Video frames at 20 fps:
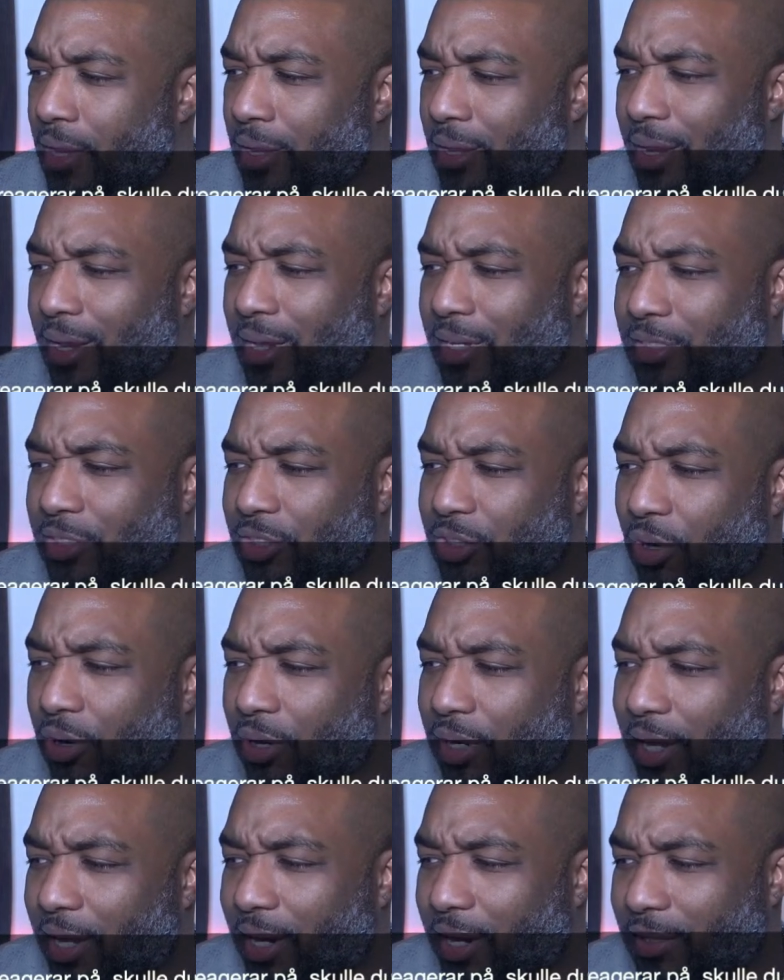Yeah, because
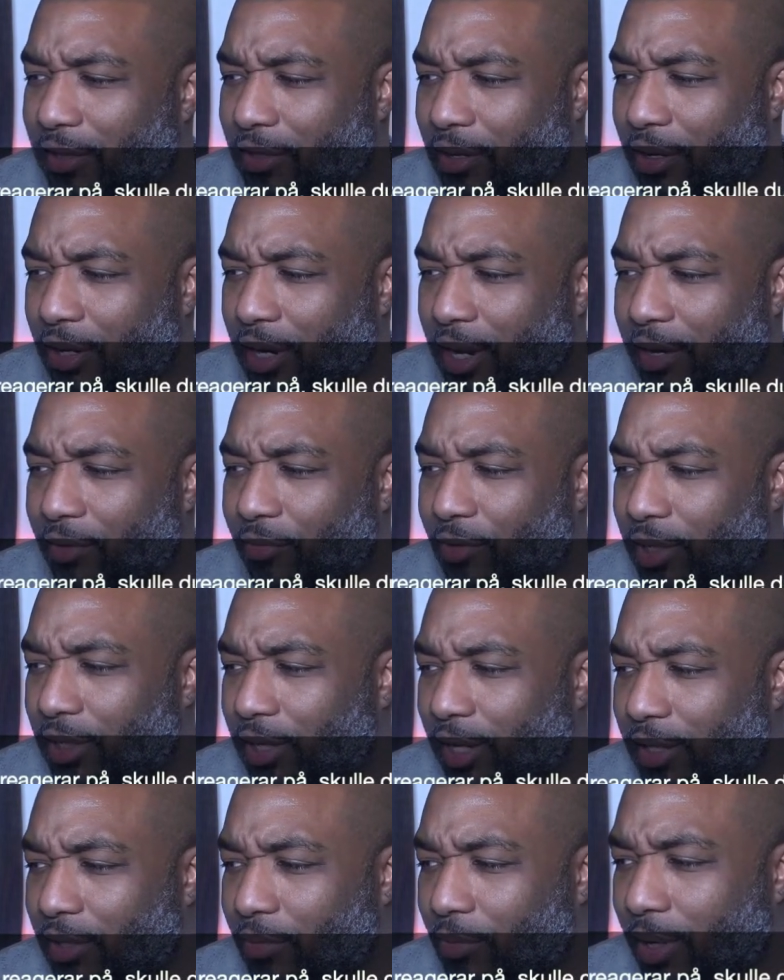Shoreline, I didn't really
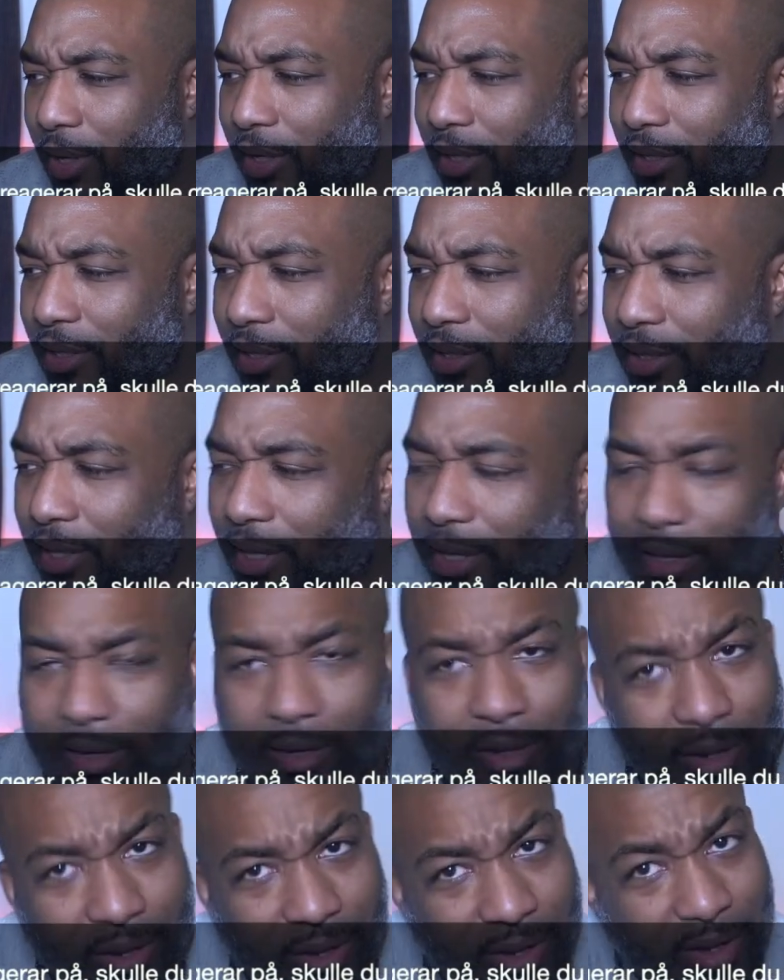like the way they did that.
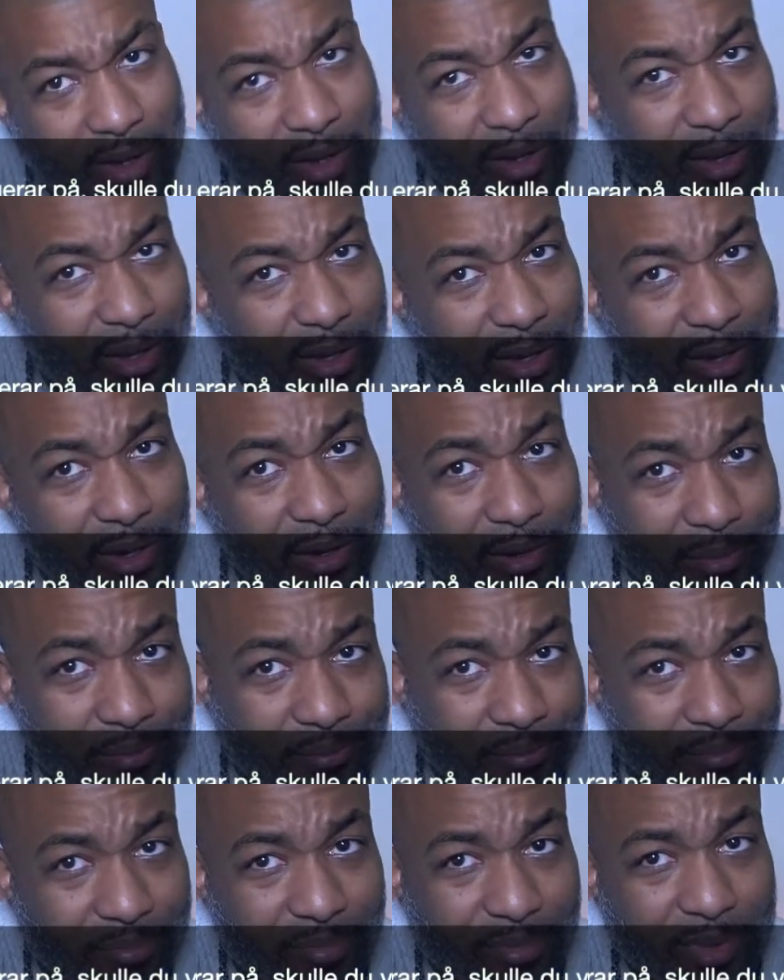
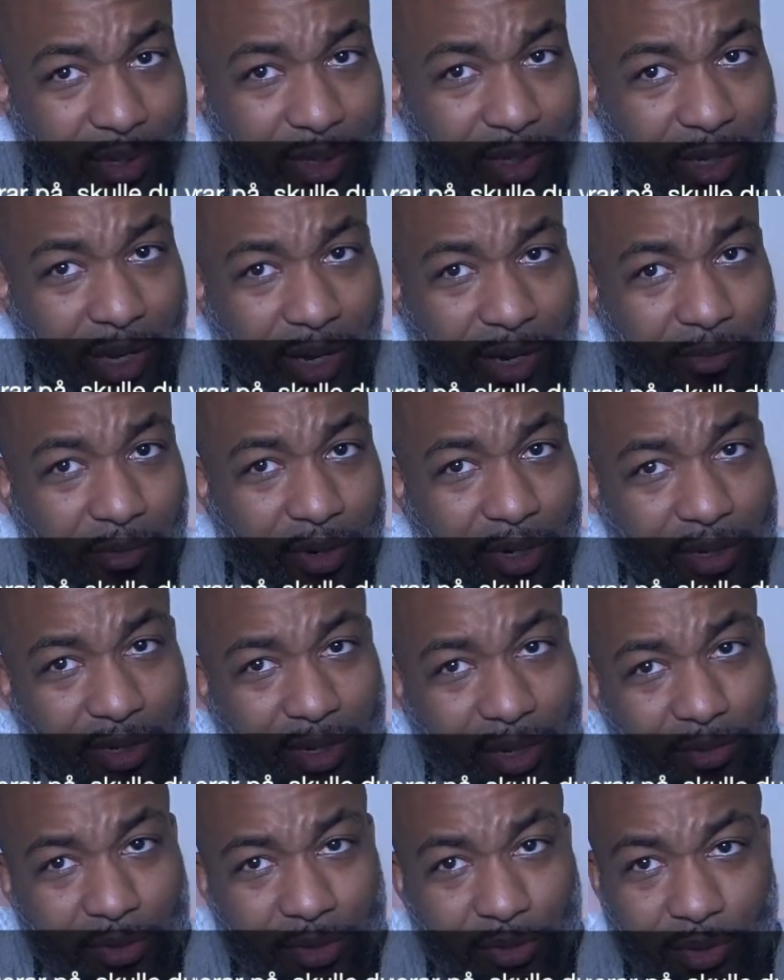
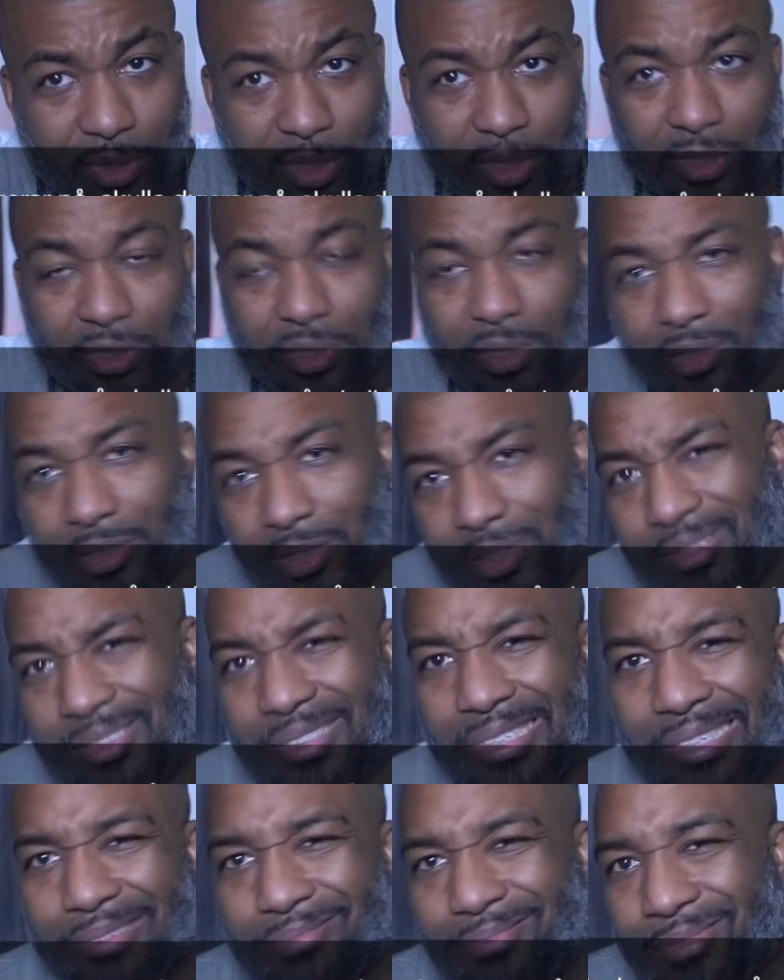That was one of the songs I
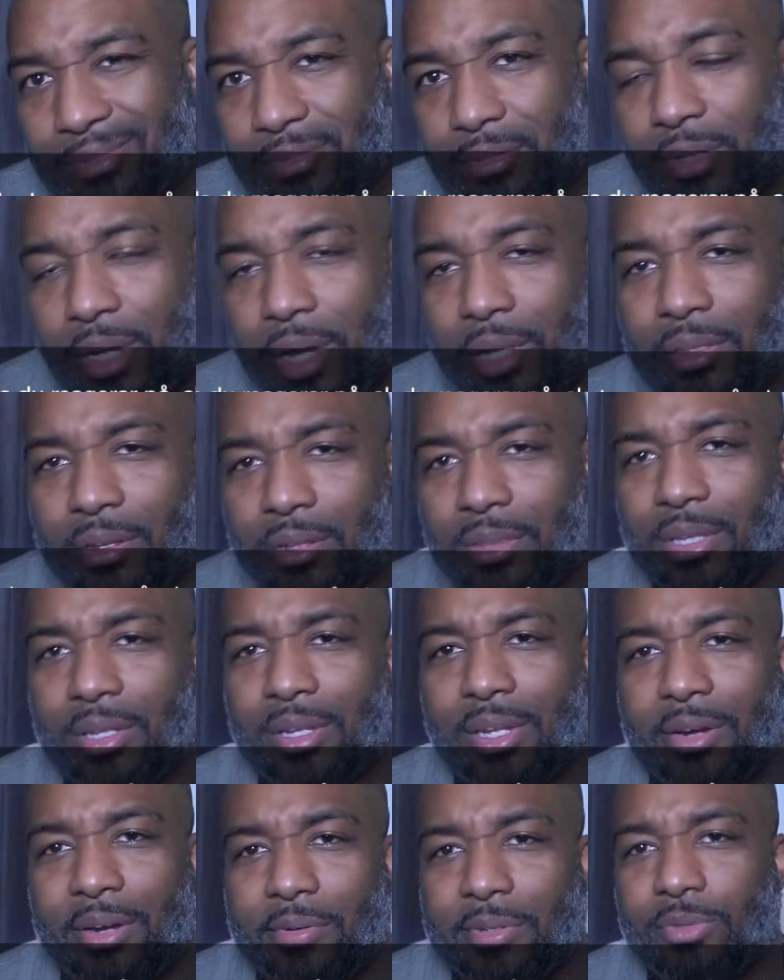was like, I thought the
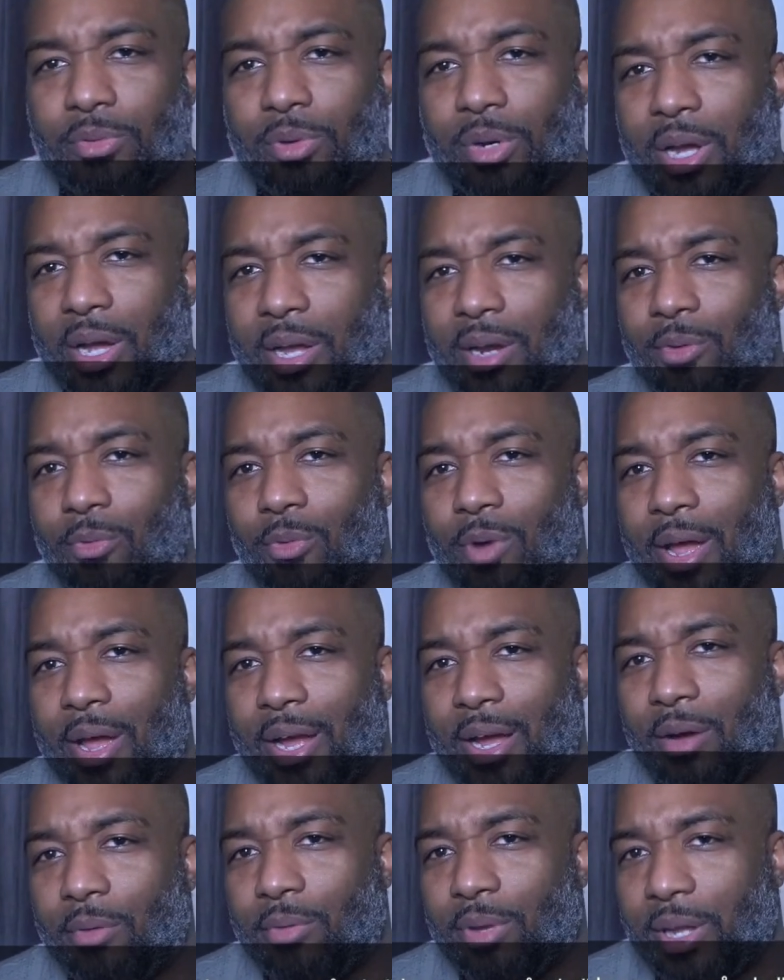lyrics were kind of
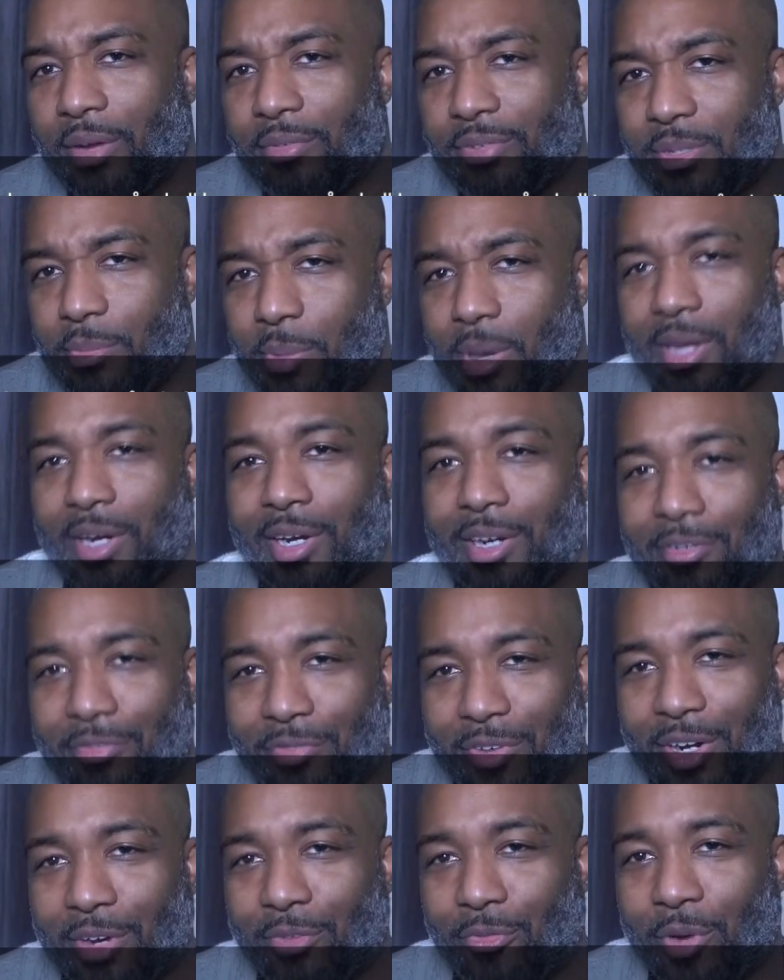whack. I would like somebody to
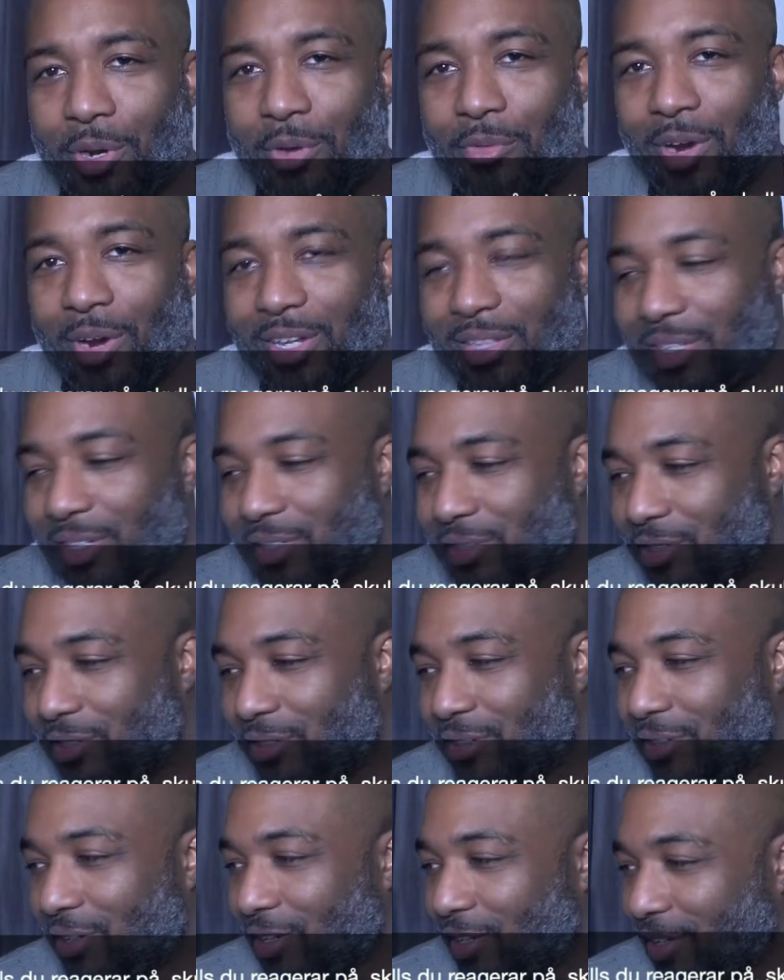fucking rewrite that
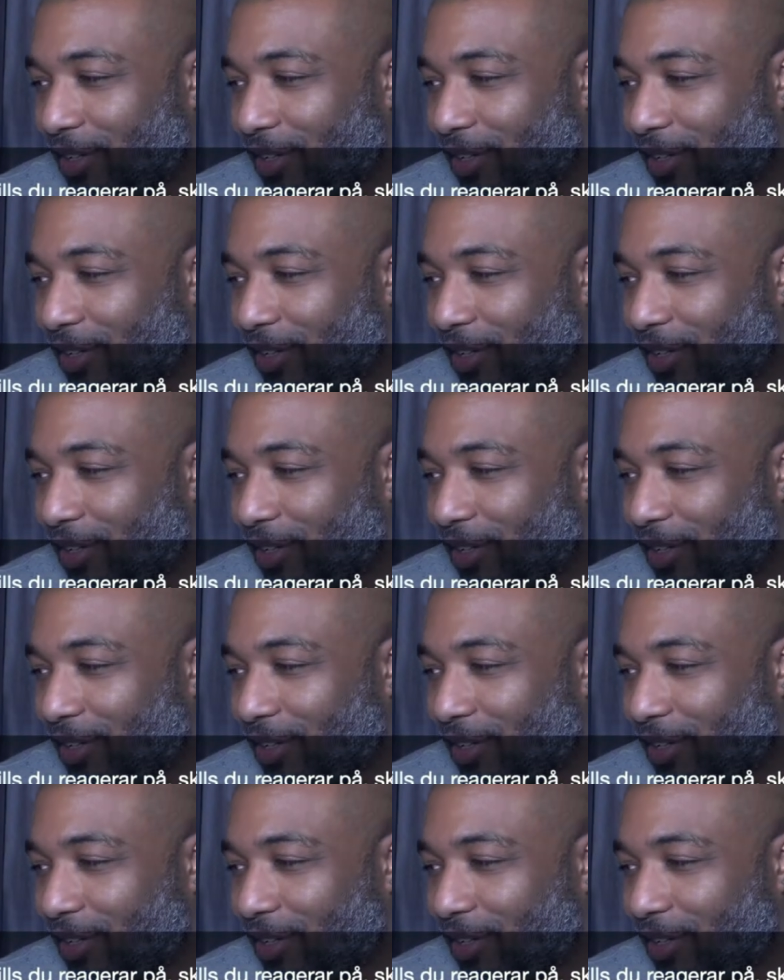song.